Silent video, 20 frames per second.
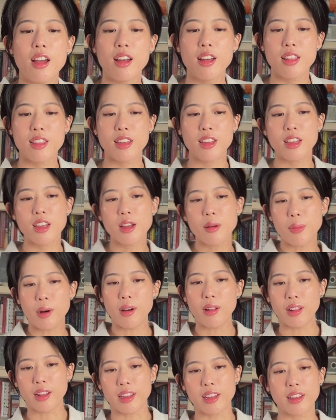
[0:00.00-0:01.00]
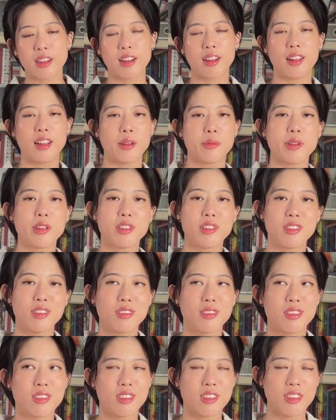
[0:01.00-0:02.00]
thinking about like
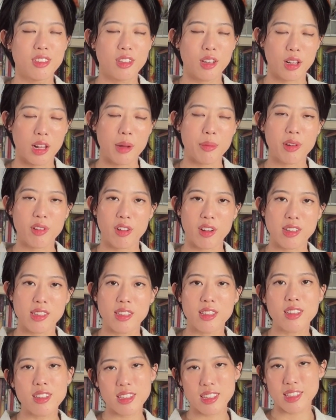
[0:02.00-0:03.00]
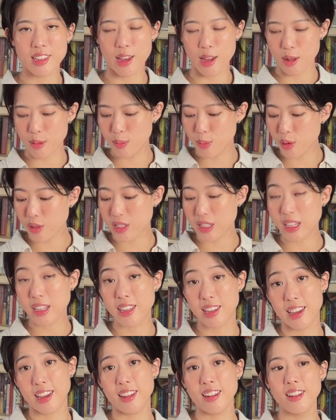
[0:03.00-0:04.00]
the climate crisis and books
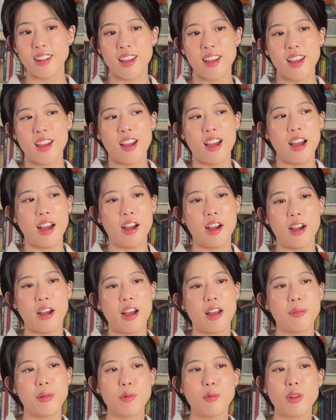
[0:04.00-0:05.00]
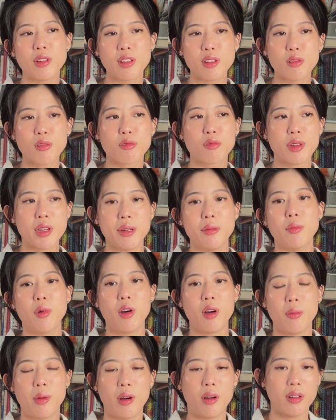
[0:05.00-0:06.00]
again. I've been wanting to read
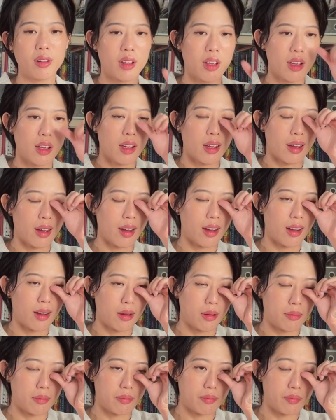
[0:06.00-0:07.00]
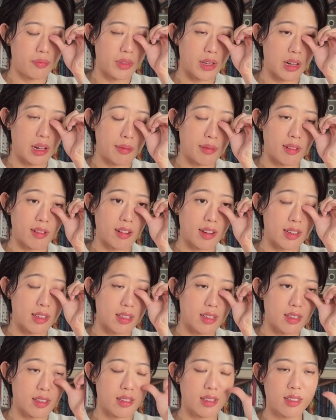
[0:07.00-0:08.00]
more about the climate
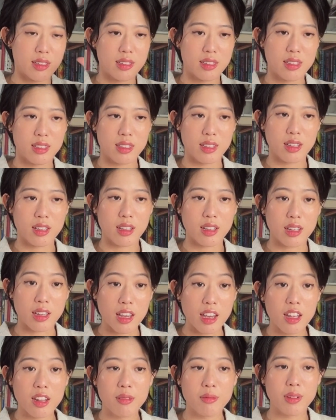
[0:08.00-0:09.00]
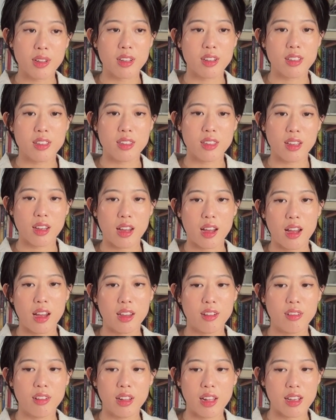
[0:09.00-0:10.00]
crisis again because I
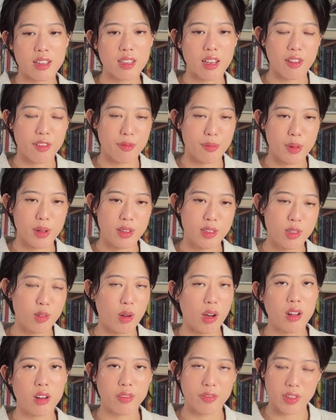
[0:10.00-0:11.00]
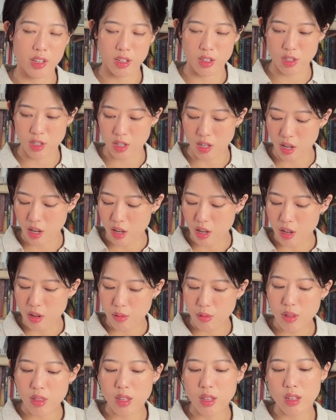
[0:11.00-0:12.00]
realize I've been so out of touch
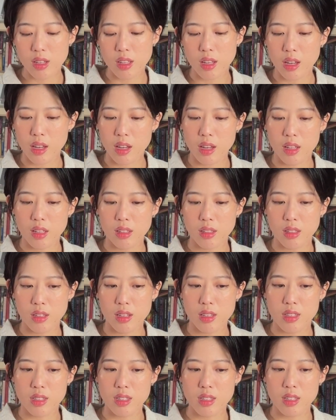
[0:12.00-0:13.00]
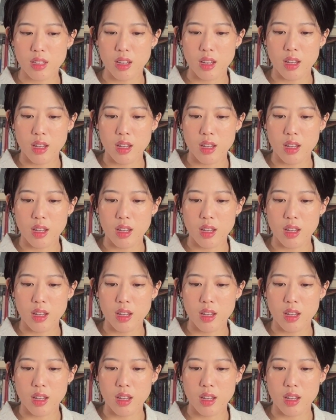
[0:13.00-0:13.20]
with it, and it's